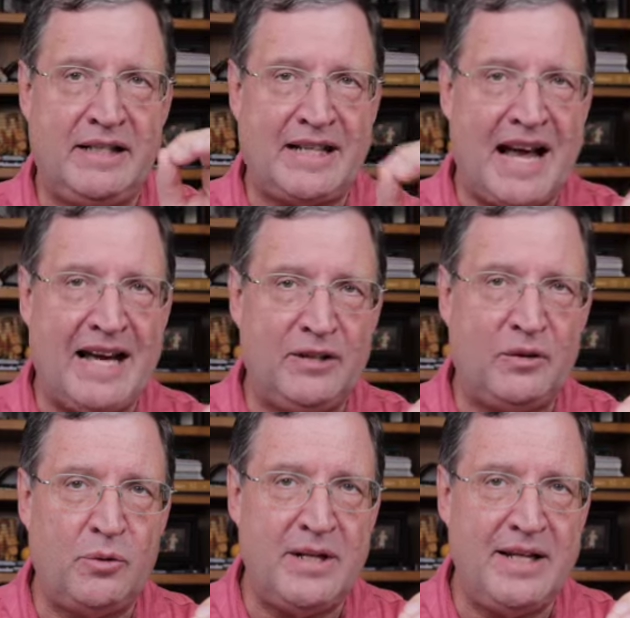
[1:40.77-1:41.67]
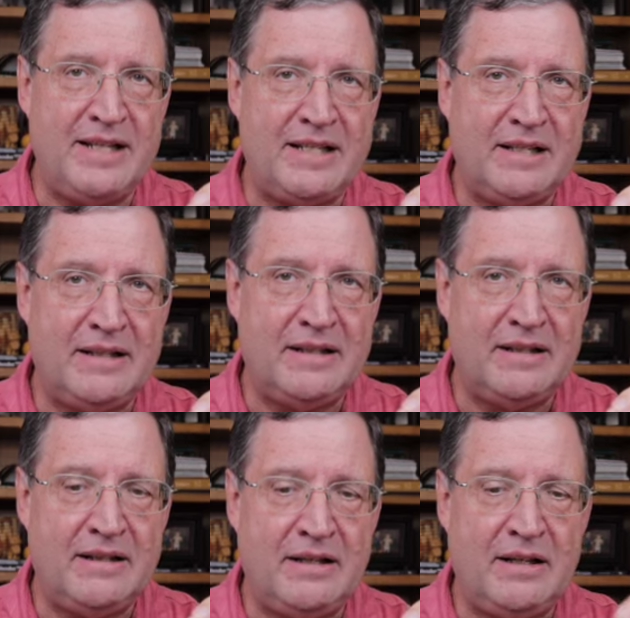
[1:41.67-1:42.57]
concrete,
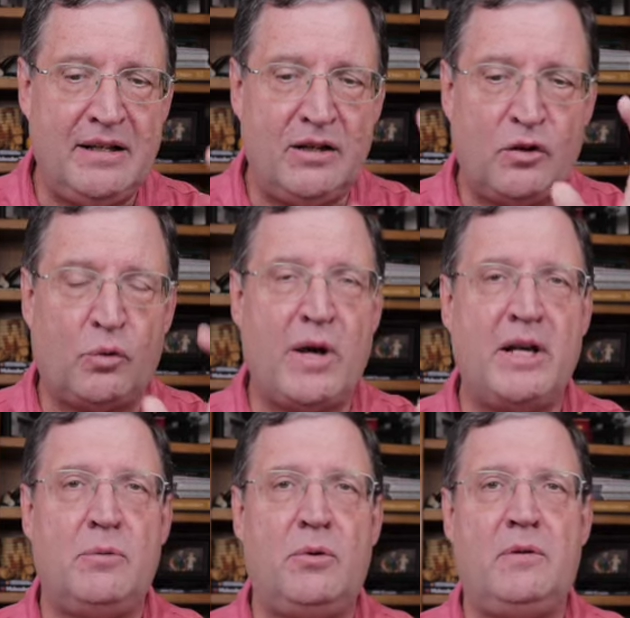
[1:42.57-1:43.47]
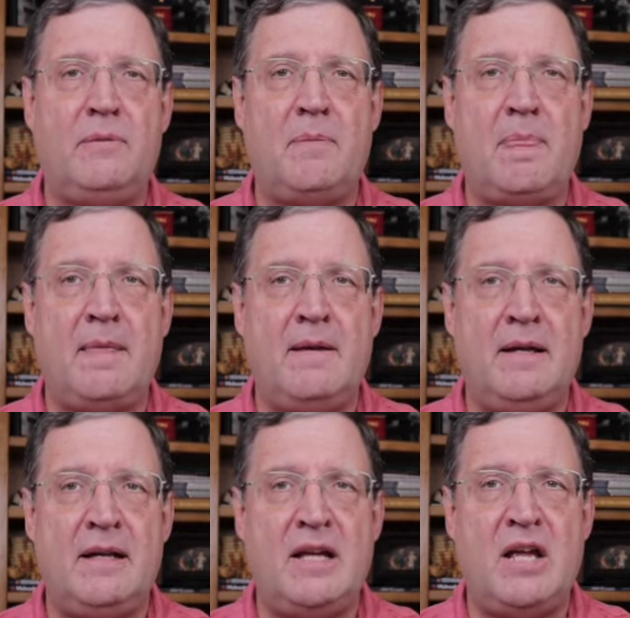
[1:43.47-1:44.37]
credible,
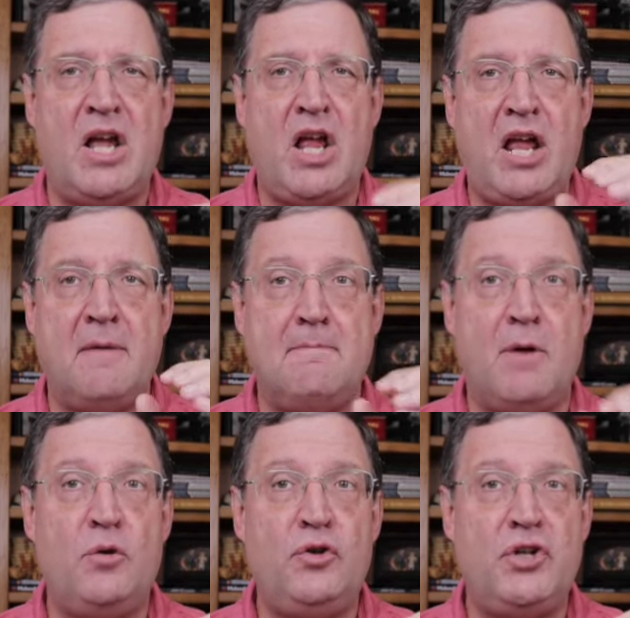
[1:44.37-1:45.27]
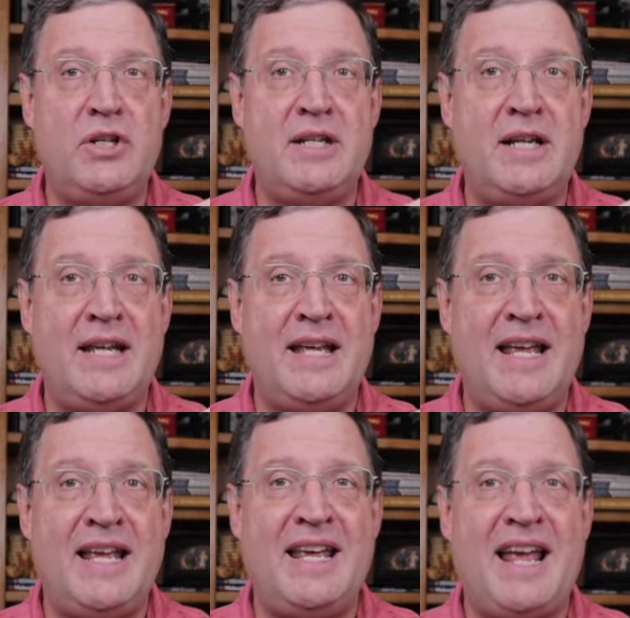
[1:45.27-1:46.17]
emotion,
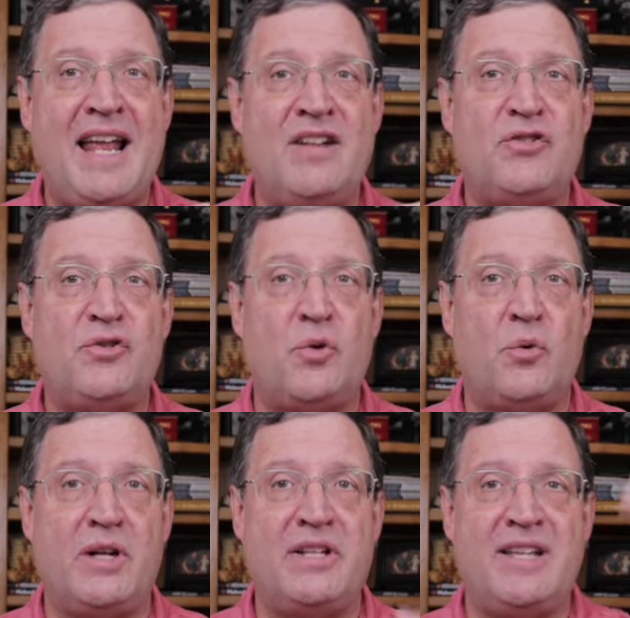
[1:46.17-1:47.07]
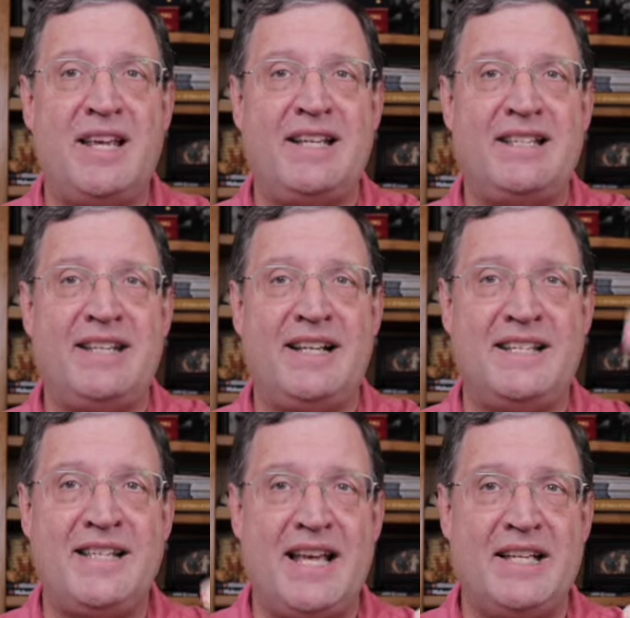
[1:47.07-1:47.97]
and stories.
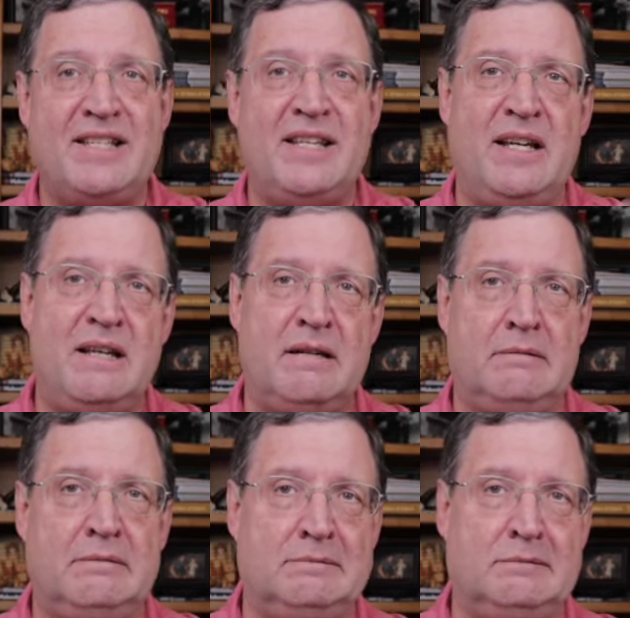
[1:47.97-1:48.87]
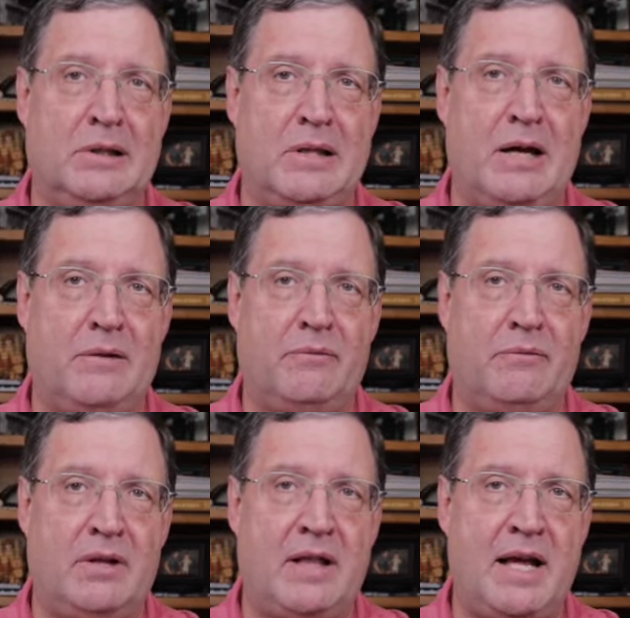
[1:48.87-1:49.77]
Success without
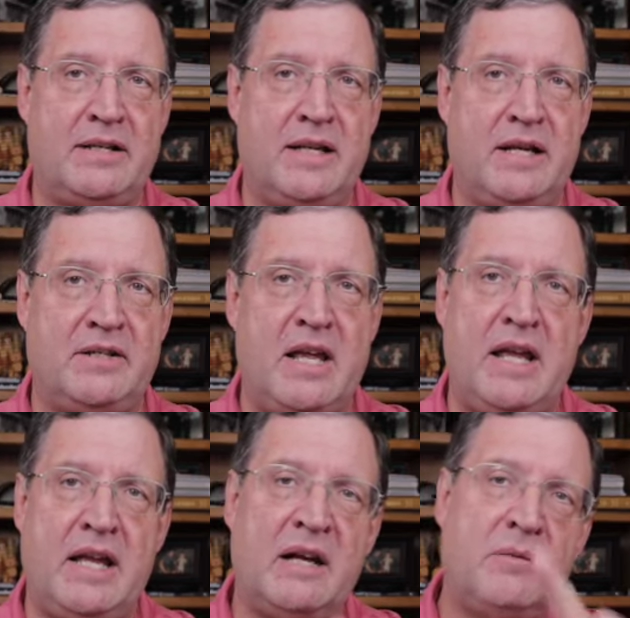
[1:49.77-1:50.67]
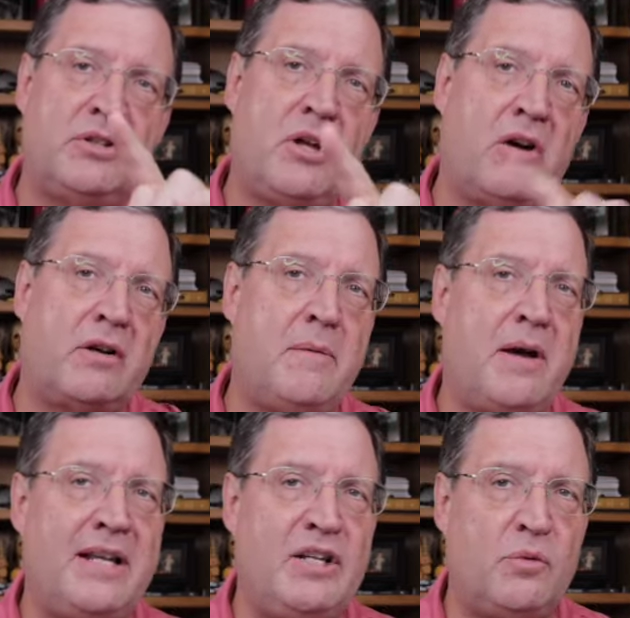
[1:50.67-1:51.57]
the last S. Now I'm going to talk
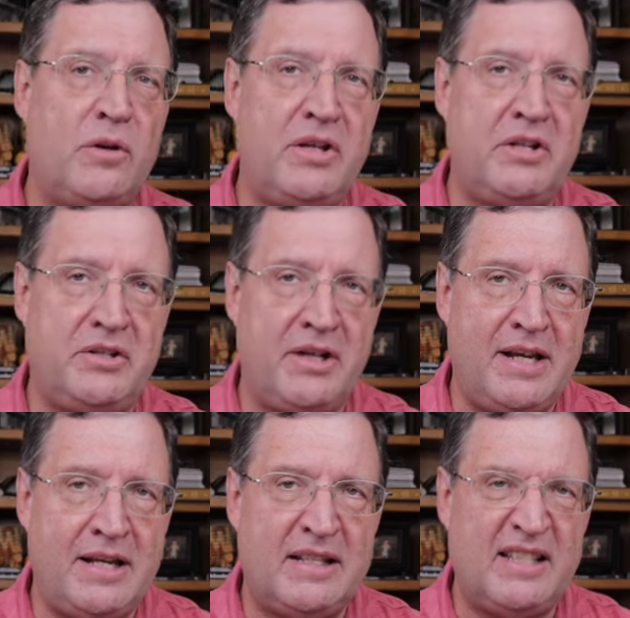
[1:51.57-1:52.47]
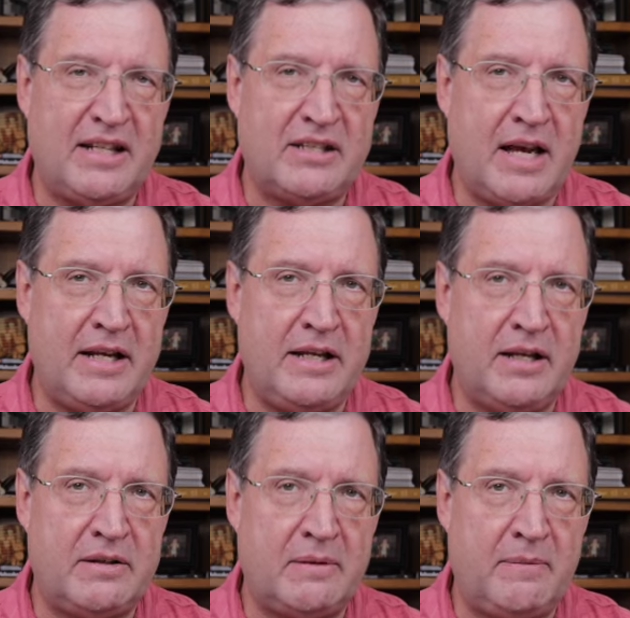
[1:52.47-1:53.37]
about each one of these 6
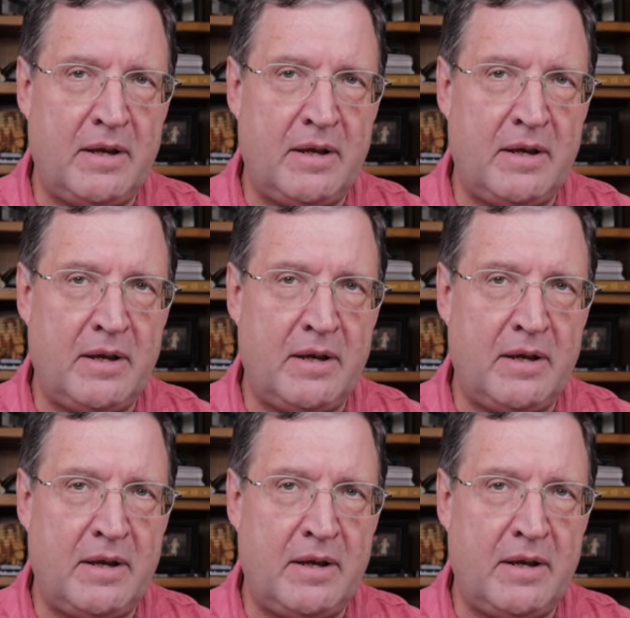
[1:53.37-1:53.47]
ideas